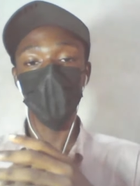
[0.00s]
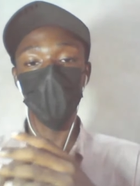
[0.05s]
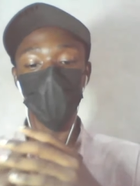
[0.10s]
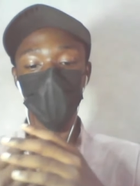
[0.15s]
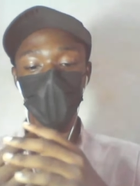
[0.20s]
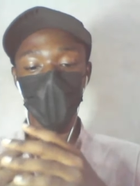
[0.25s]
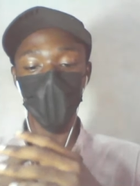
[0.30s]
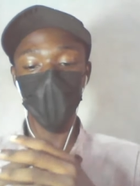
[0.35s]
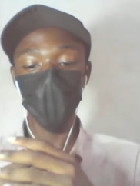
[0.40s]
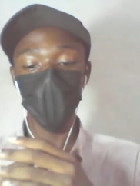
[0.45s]

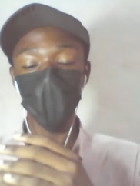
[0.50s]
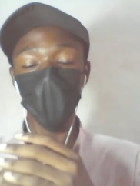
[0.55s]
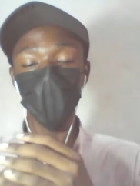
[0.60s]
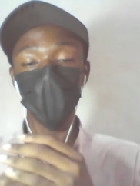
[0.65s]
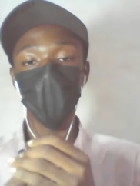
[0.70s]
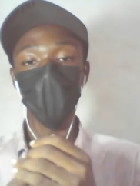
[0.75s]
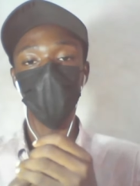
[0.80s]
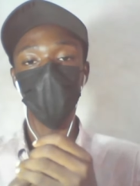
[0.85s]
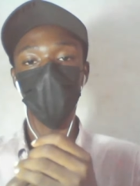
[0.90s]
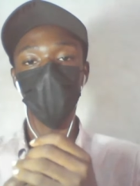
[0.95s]
San leak
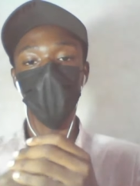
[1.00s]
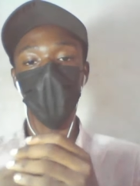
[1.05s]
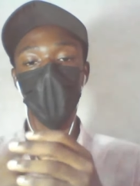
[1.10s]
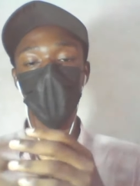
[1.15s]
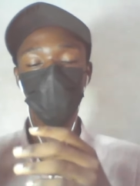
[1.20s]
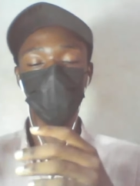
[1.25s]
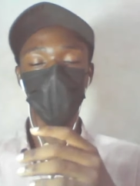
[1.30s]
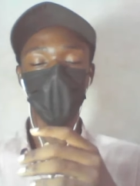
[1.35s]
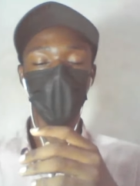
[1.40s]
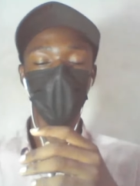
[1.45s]
tape no
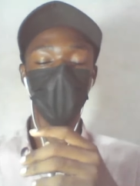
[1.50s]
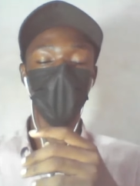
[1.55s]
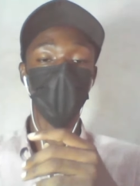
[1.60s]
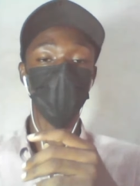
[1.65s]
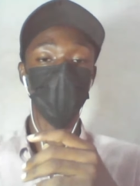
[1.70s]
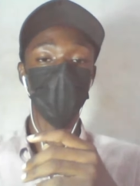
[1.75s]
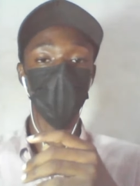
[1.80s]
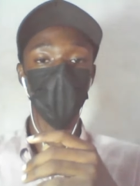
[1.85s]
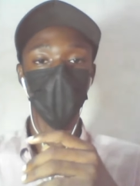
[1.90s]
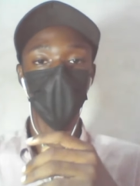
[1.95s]
as I
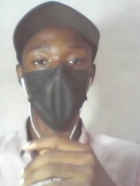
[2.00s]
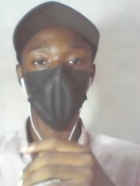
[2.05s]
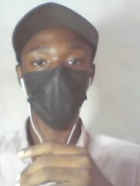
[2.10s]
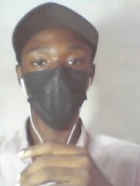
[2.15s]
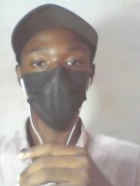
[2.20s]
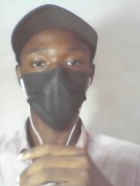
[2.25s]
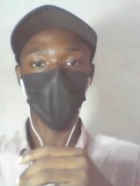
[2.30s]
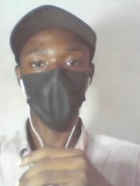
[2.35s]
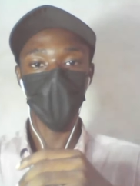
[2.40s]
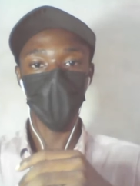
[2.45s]
rise a pine
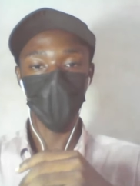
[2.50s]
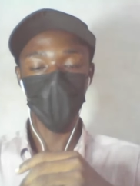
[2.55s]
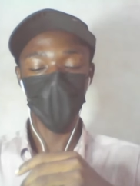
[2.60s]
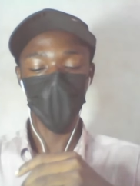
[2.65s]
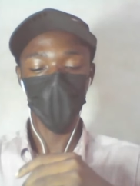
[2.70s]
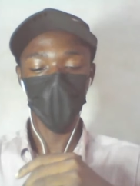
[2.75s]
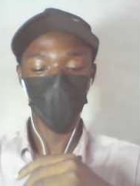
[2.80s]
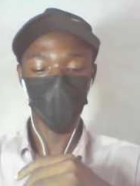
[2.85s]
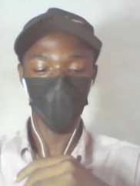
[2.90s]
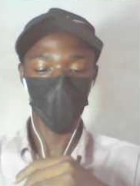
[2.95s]
just say any
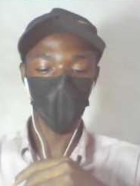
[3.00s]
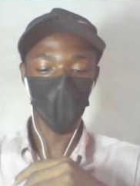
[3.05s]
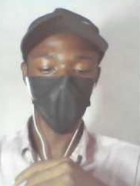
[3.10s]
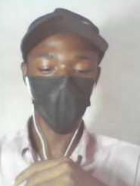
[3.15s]
asking